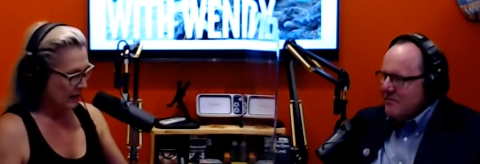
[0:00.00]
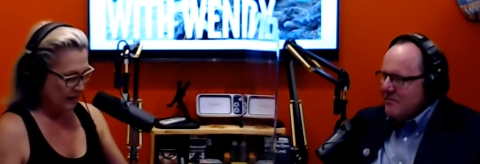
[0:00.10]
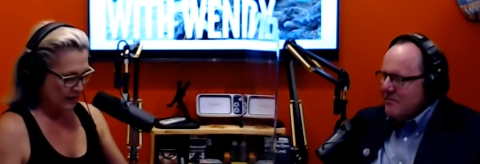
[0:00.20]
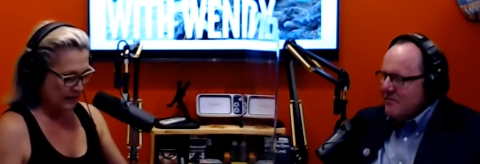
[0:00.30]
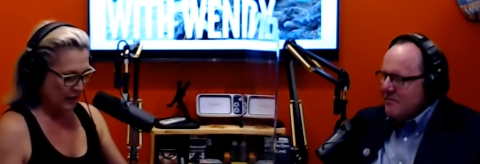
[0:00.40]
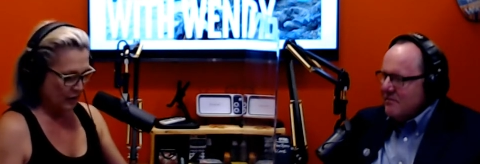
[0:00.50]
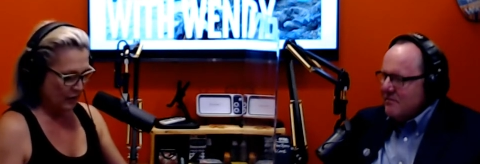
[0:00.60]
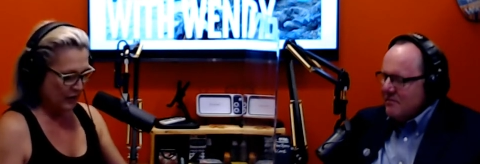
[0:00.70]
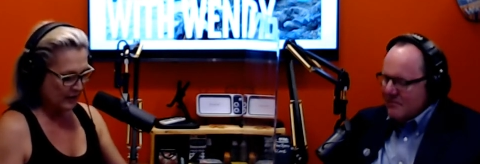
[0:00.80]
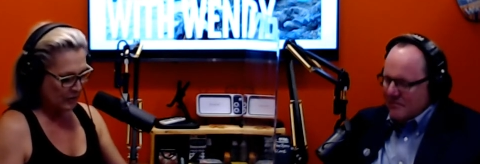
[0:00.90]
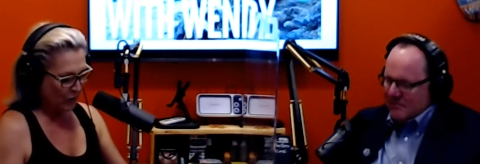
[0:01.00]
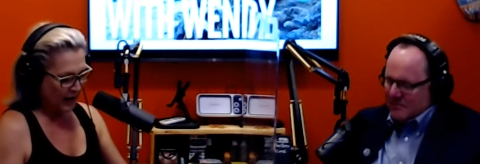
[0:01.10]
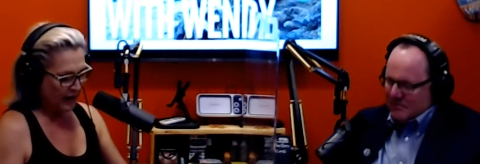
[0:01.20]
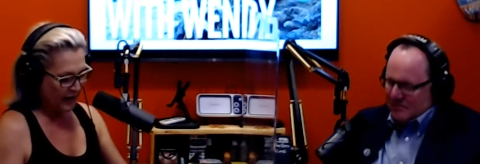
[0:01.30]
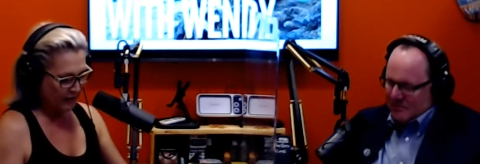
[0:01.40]
Speaker 1: So, this is why I
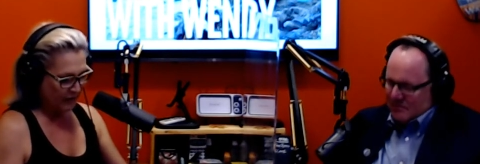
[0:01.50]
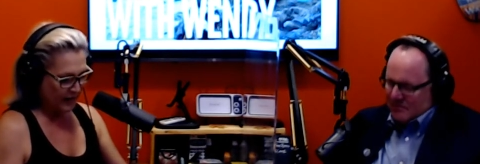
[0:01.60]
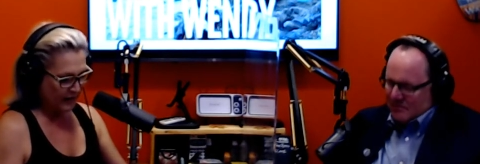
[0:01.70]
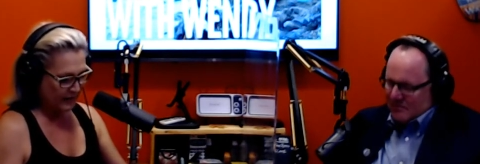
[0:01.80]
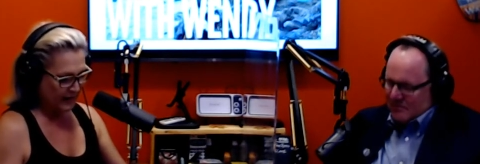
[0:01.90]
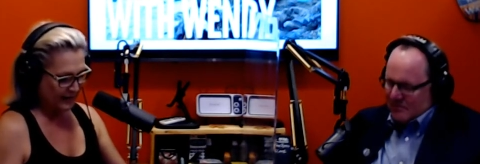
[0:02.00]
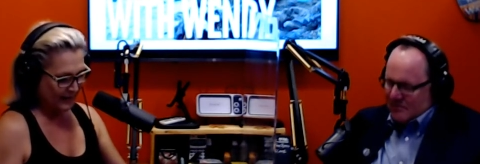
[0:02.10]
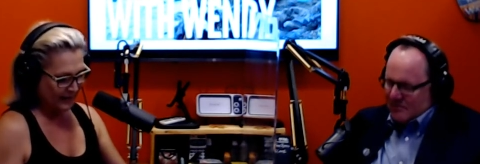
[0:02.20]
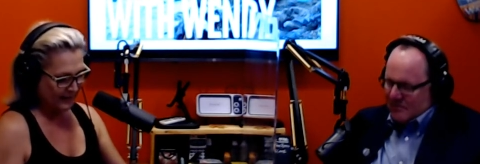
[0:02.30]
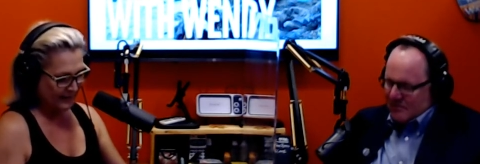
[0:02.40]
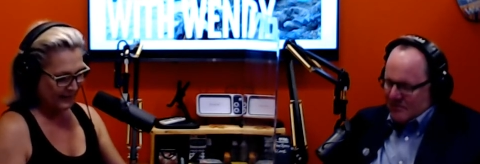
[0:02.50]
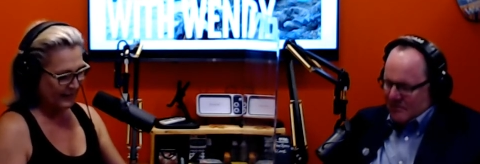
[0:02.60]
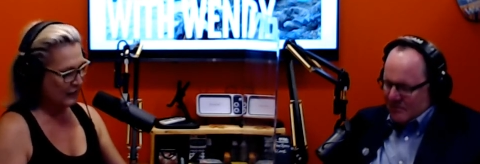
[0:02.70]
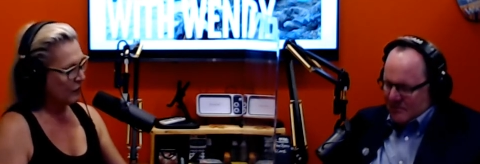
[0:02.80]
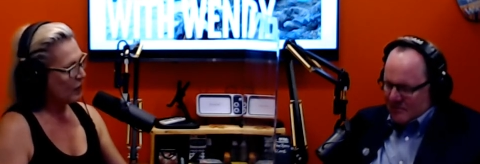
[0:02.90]
invited the city of Costa